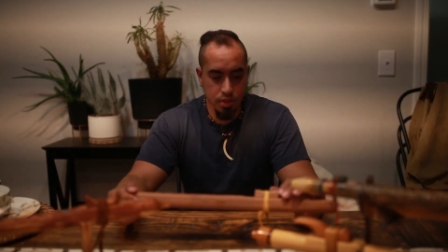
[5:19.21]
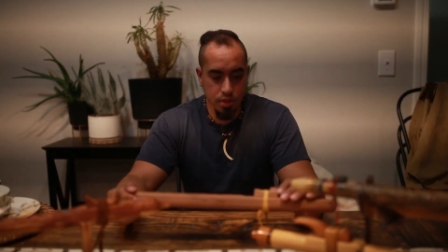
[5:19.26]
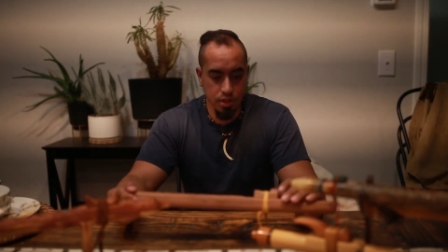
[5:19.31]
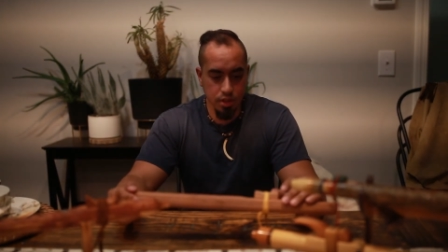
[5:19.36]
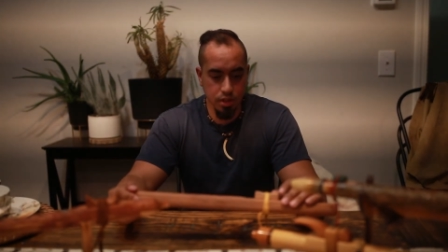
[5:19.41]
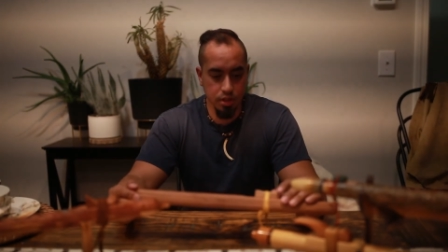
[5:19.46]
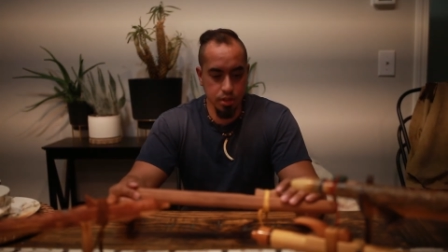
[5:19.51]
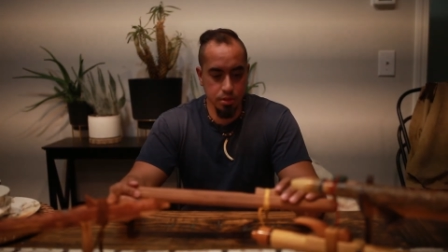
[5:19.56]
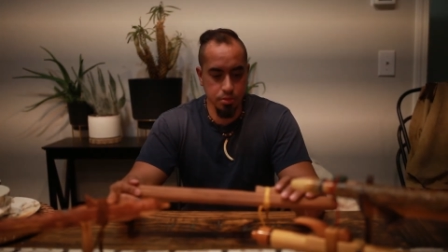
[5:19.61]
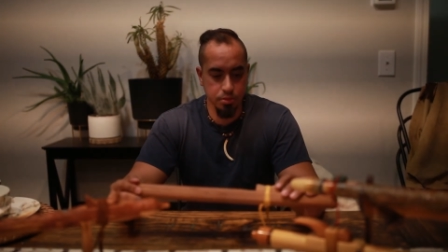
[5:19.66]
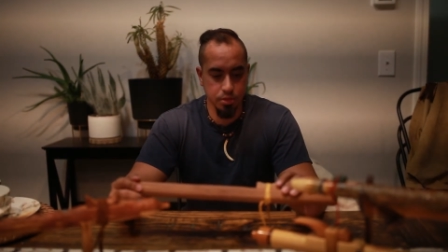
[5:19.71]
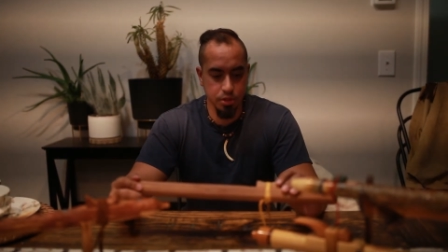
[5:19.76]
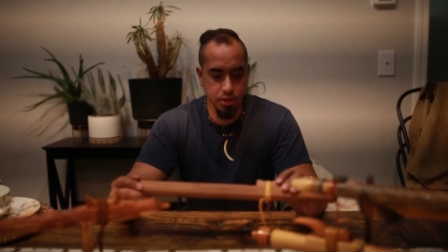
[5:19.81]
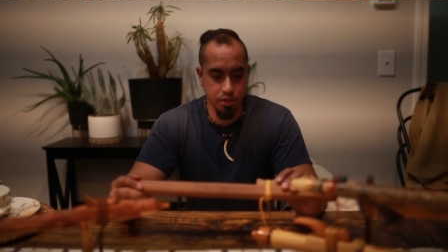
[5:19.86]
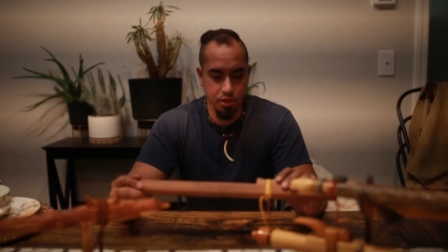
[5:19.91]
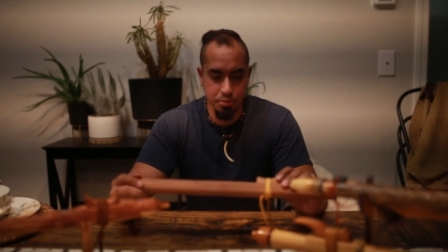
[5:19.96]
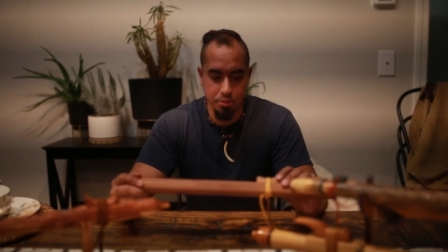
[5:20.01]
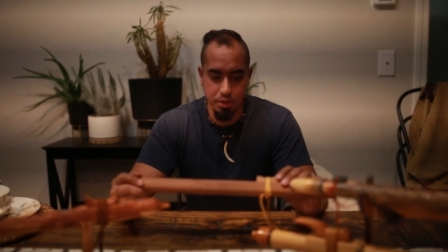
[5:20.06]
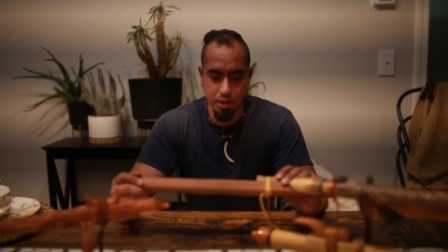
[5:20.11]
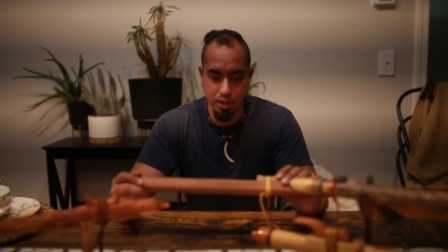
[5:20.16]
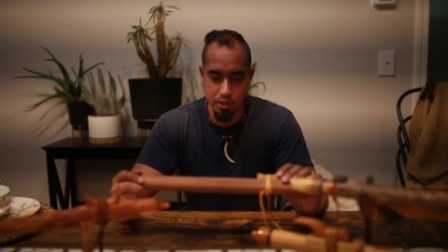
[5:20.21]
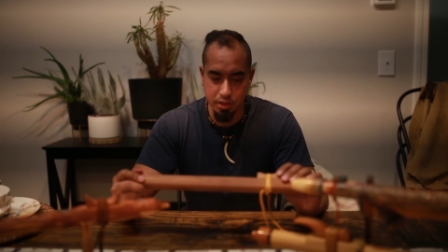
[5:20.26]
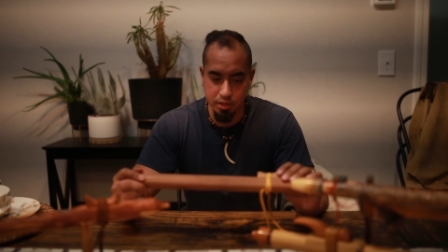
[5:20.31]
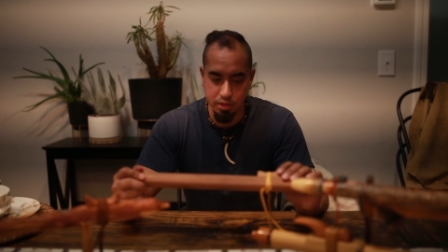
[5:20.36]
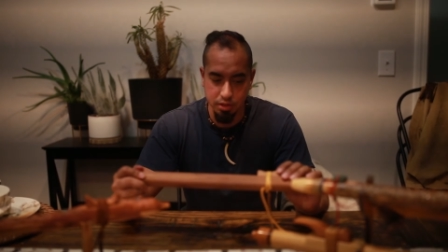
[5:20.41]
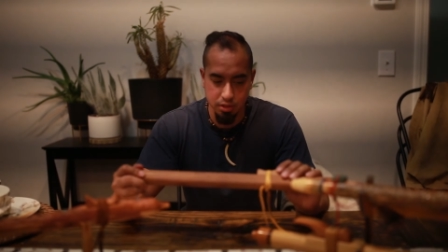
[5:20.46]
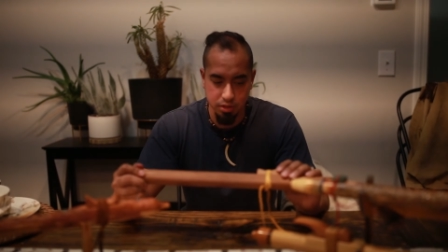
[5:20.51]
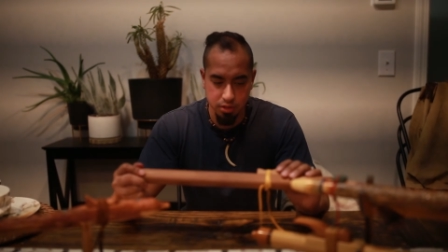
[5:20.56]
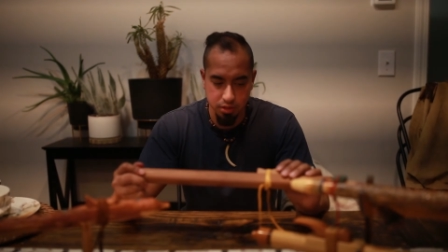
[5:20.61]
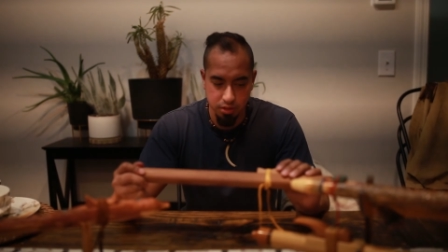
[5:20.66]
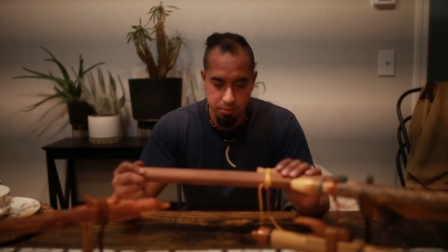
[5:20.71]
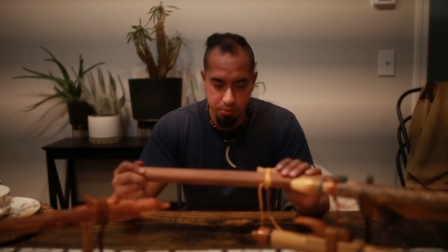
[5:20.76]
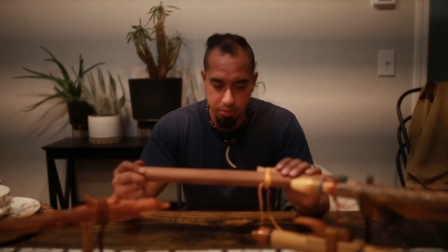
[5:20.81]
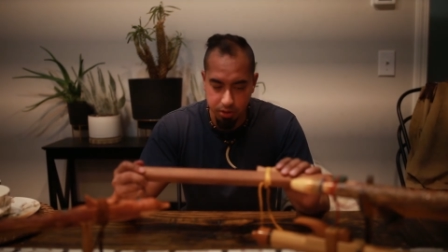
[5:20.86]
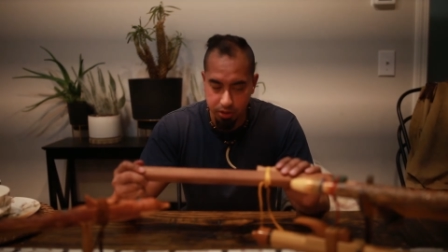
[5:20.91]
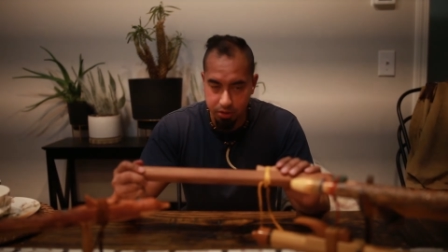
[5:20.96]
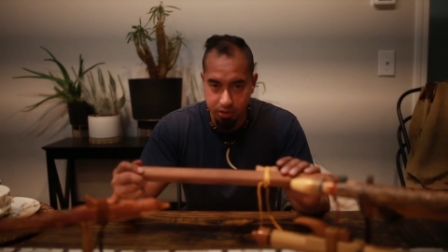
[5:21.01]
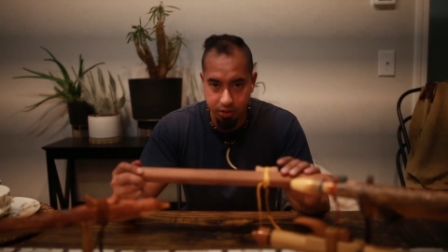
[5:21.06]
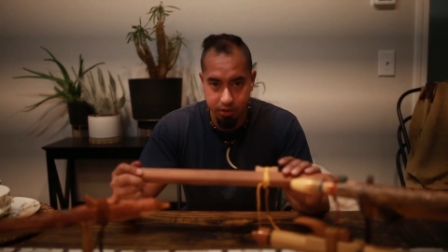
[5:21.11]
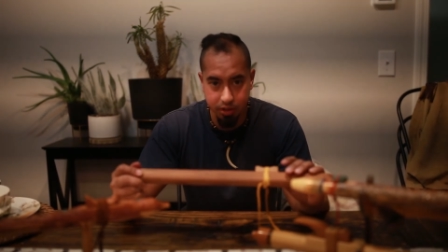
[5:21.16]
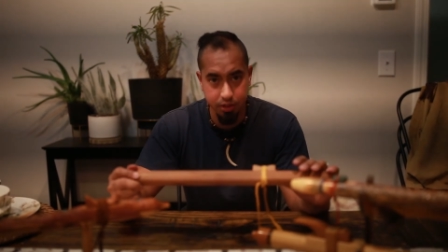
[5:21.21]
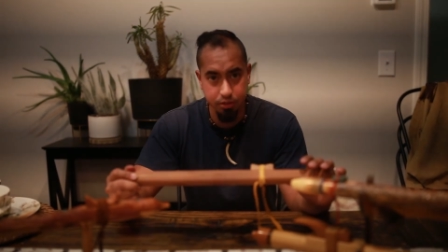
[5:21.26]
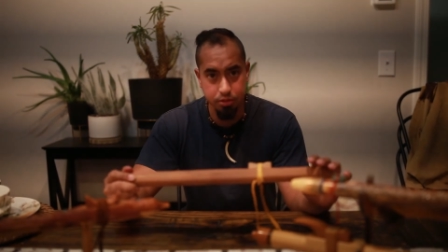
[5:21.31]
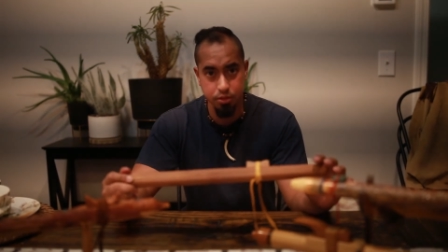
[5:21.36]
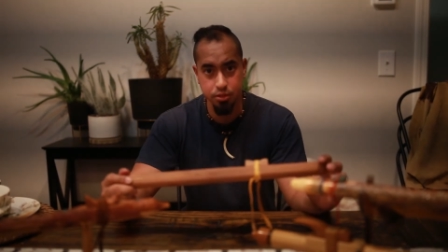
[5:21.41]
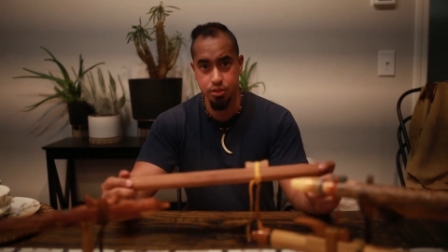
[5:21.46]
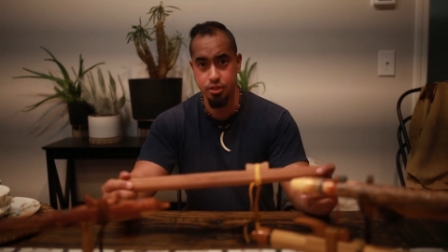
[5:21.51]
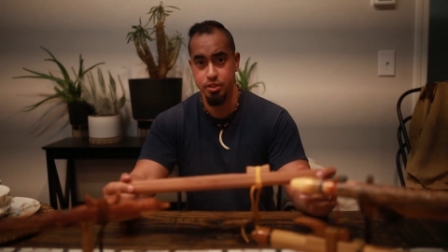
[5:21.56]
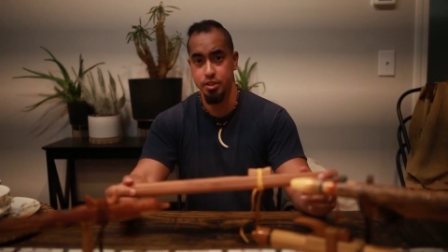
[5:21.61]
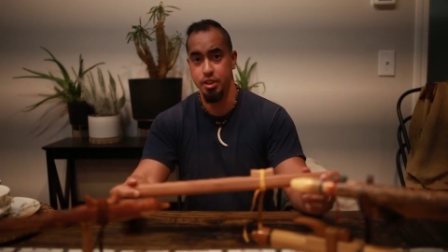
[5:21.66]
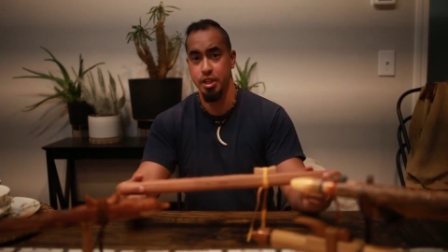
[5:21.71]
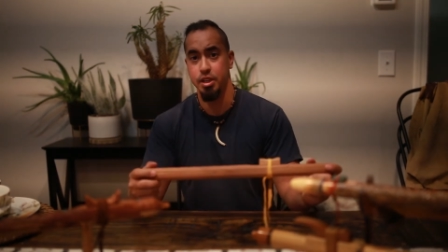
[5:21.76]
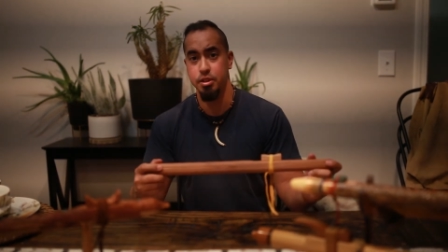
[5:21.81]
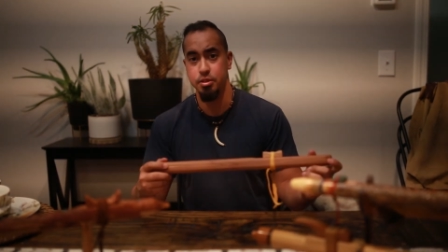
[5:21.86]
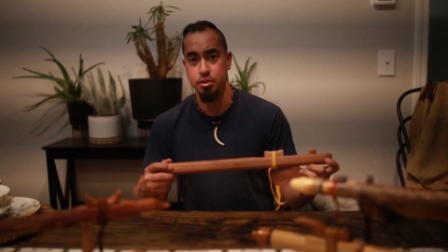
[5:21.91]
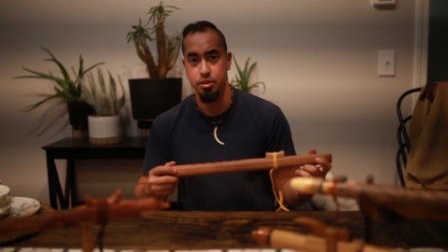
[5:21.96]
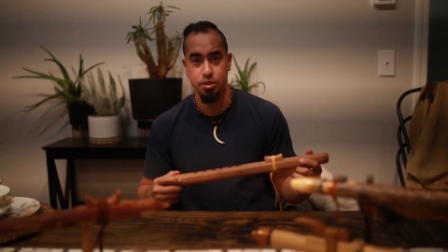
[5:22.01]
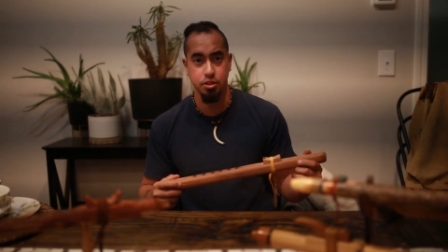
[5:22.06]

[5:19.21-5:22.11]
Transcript: You can make a bunch of different sounds.